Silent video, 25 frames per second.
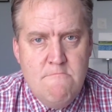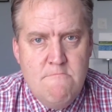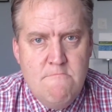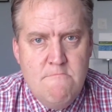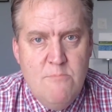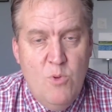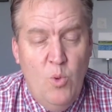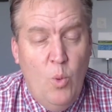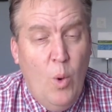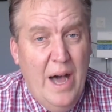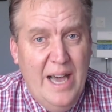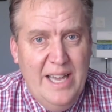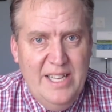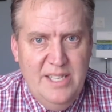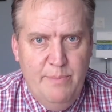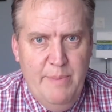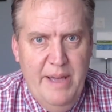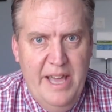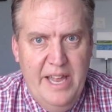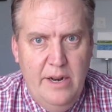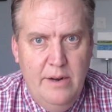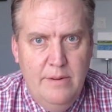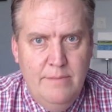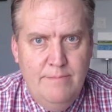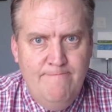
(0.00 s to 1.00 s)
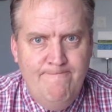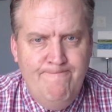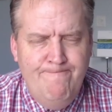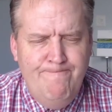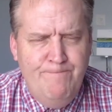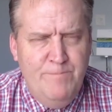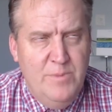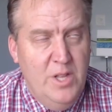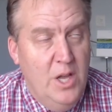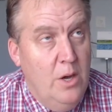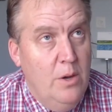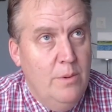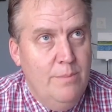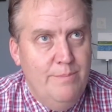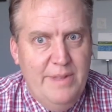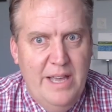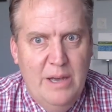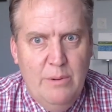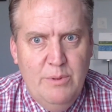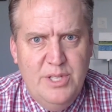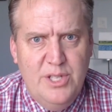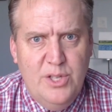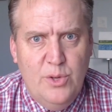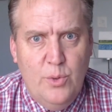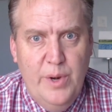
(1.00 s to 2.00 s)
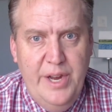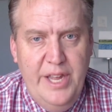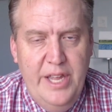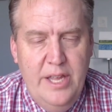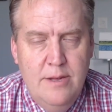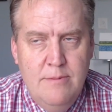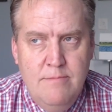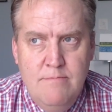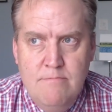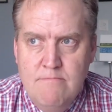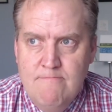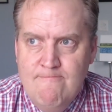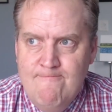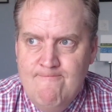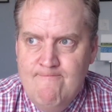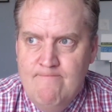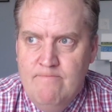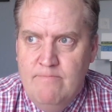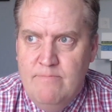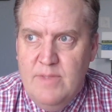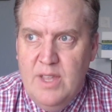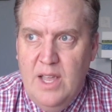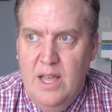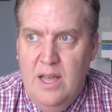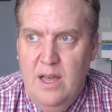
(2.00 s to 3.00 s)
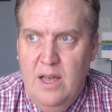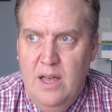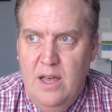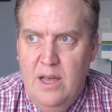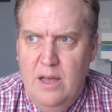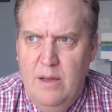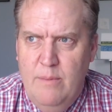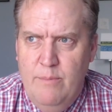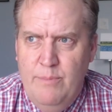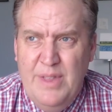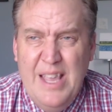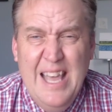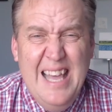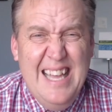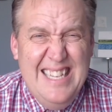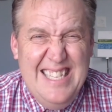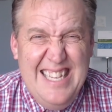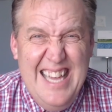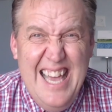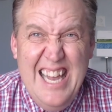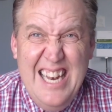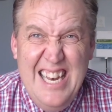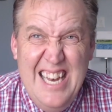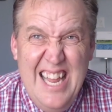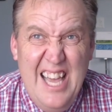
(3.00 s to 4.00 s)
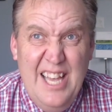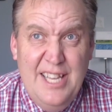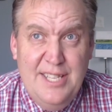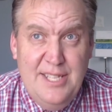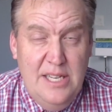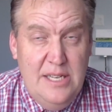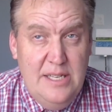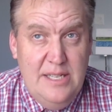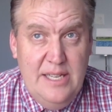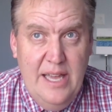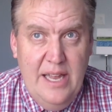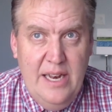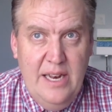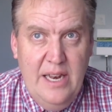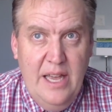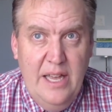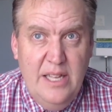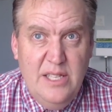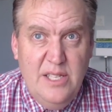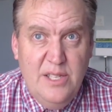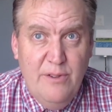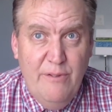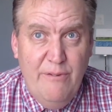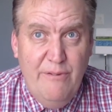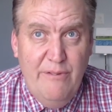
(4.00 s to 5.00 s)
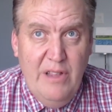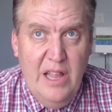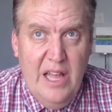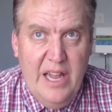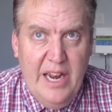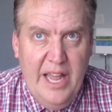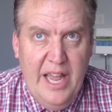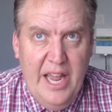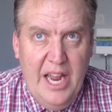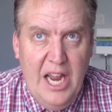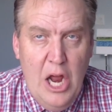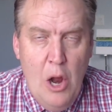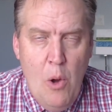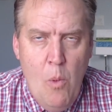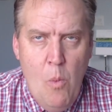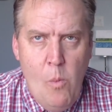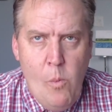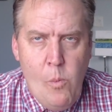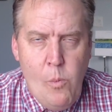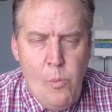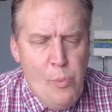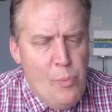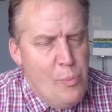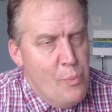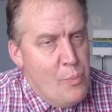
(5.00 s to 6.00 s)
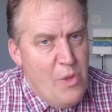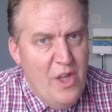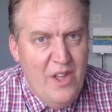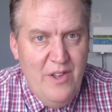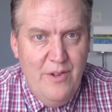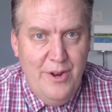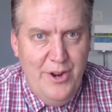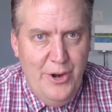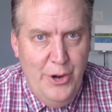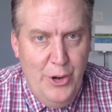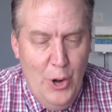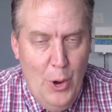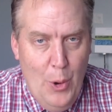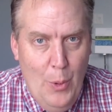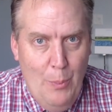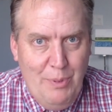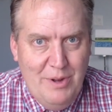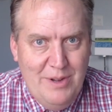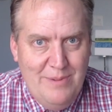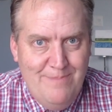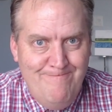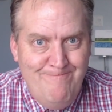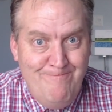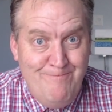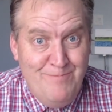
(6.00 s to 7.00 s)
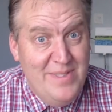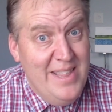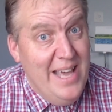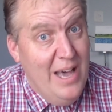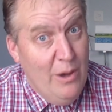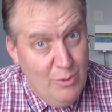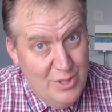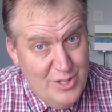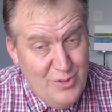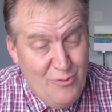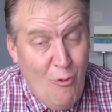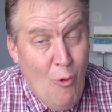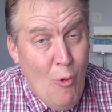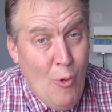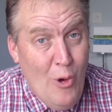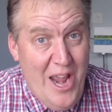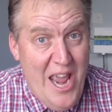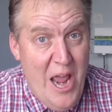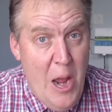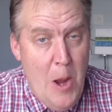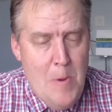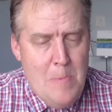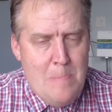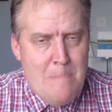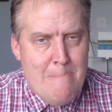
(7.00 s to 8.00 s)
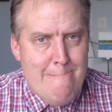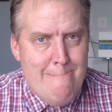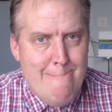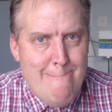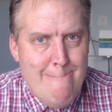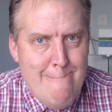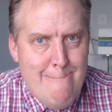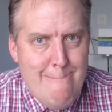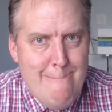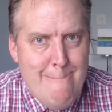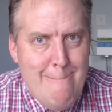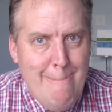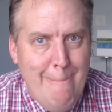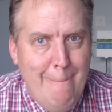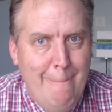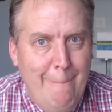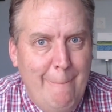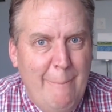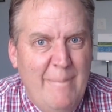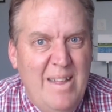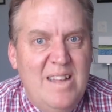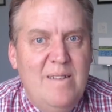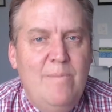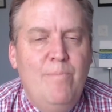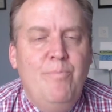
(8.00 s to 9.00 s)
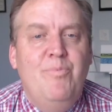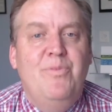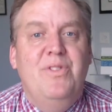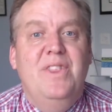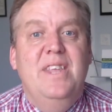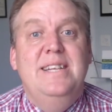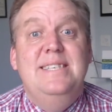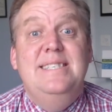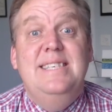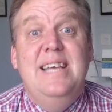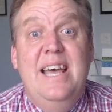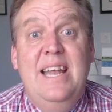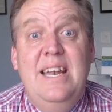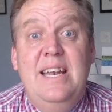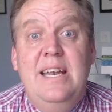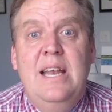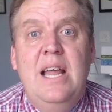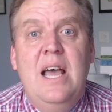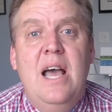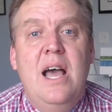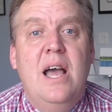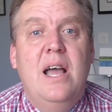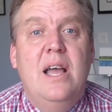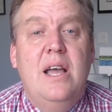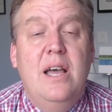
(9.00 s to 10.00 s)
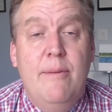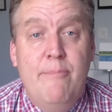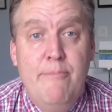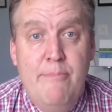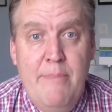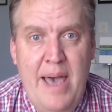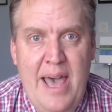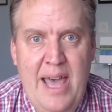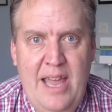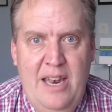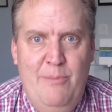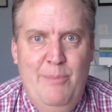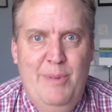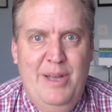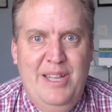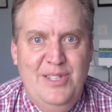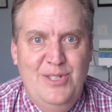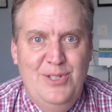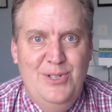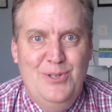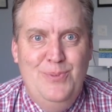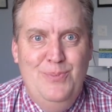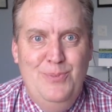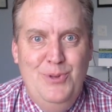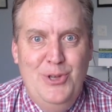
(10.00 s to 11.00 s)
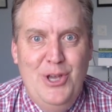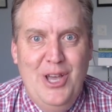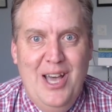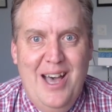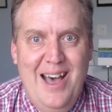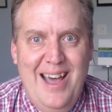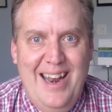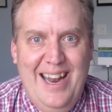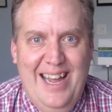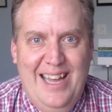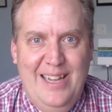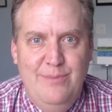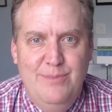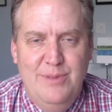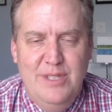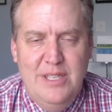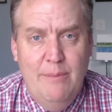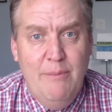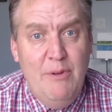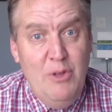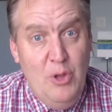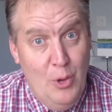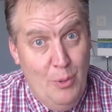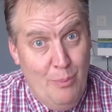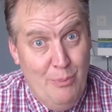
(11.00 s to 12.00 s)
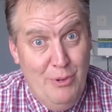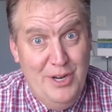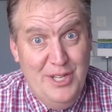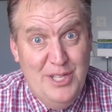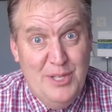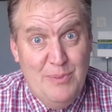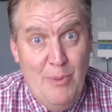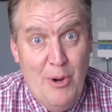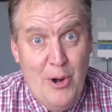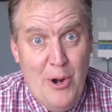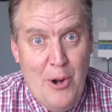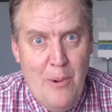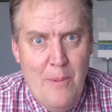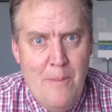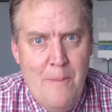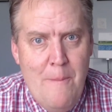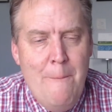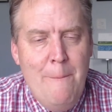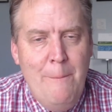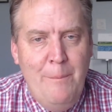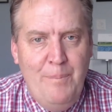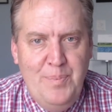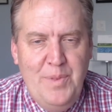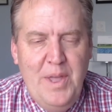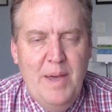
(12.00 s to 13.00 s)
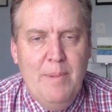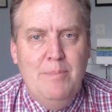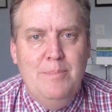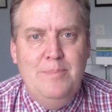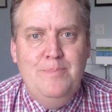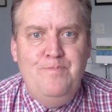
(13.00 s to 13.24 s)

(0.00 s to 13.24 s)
wise men. No, that was three. Um, 10 days and 10 nights of flooding. Nope. That was 40. The 10 commandments. You got it. Some of you are pretty smart. Yep.